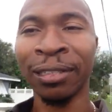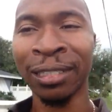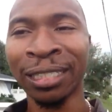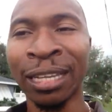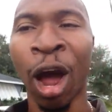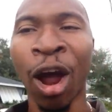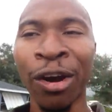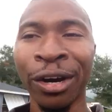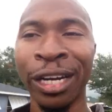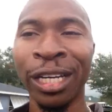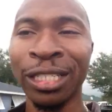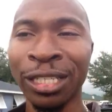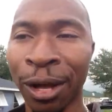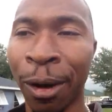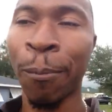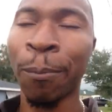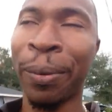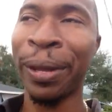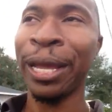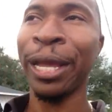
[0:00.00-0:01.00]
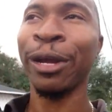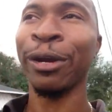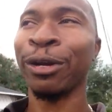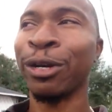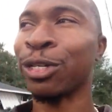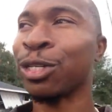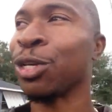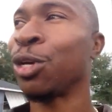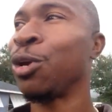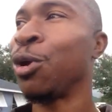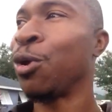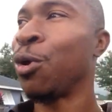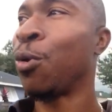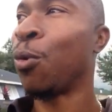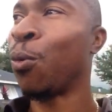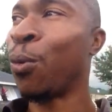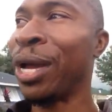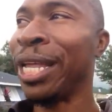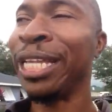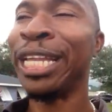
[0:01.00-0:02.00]
Darkness appears
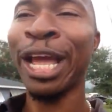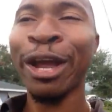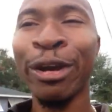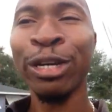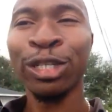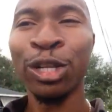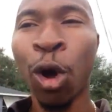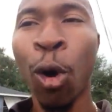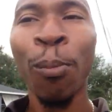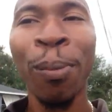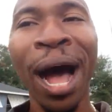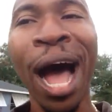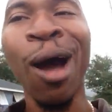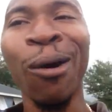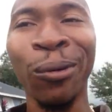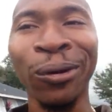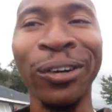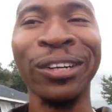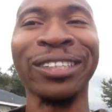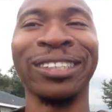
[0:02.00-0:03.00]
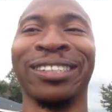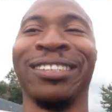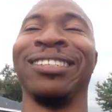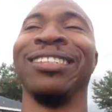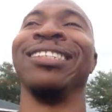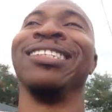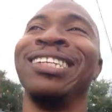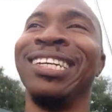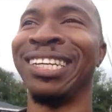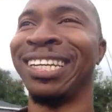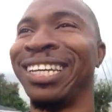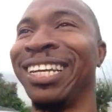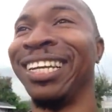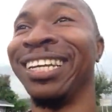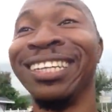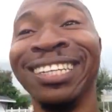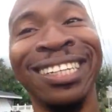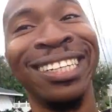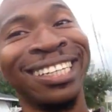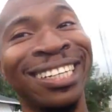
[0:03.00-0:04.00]
when there's no power.
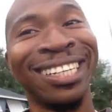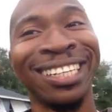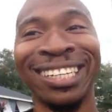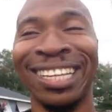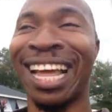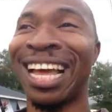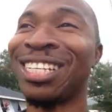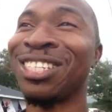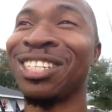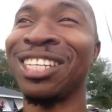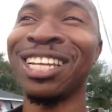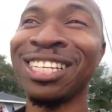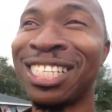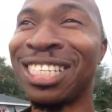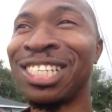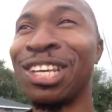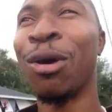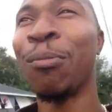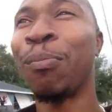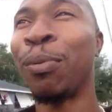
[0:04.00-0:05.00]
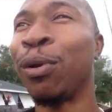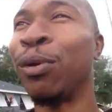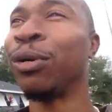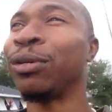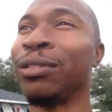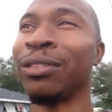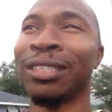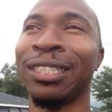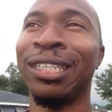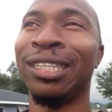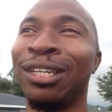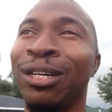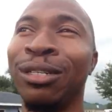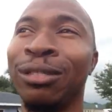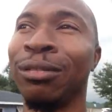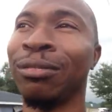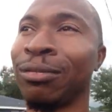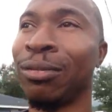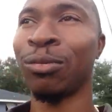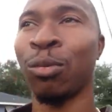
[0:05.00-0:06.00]
That's the simple,
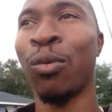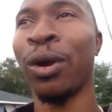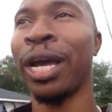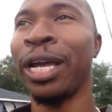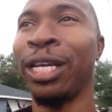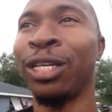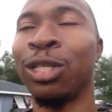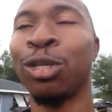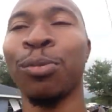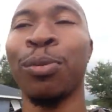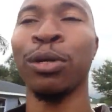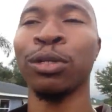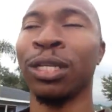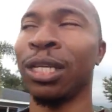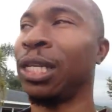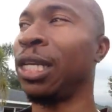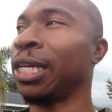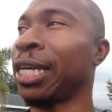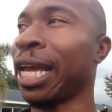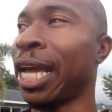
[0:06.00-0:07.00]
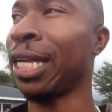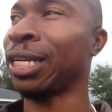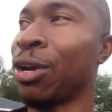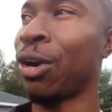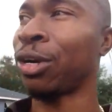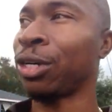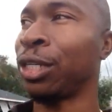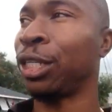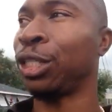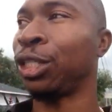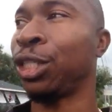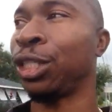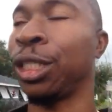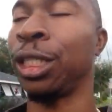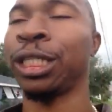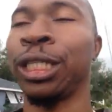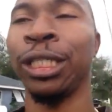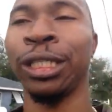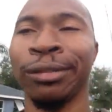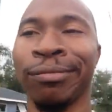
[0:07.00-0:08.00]
way you're supposed to look at darkness.
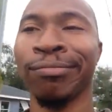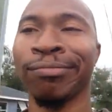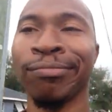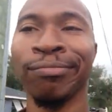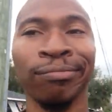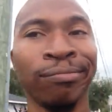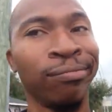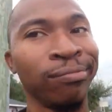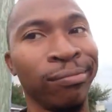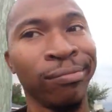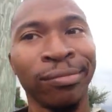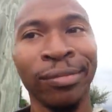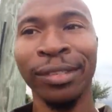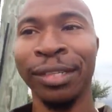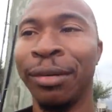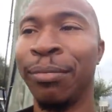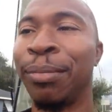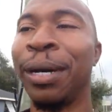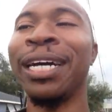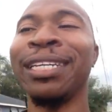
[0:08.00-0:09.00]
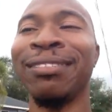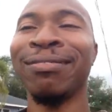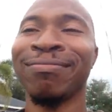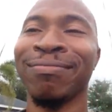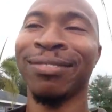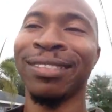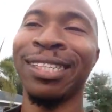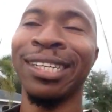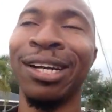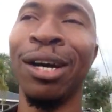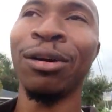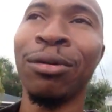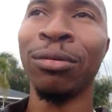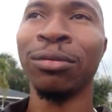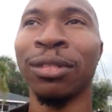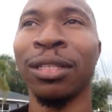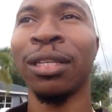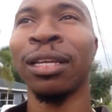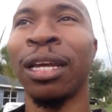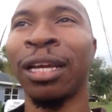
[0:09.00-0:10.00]
But,
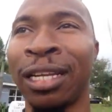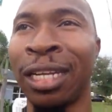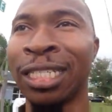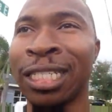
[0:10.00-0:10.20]
in